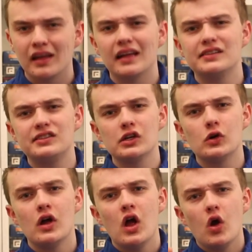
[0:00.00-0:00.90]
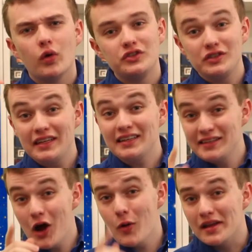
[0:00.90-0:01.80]
And so, what you need to
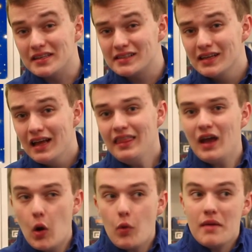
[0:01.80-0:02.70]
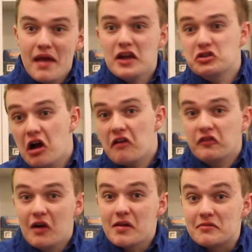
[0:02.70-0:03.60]
know is that we may draw
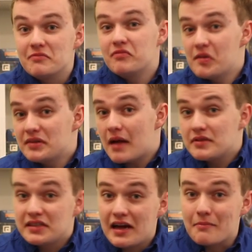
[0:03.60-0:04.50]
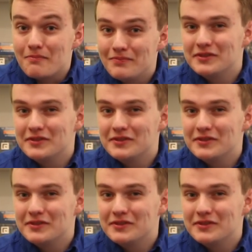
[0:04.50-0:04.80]
from it from time to time.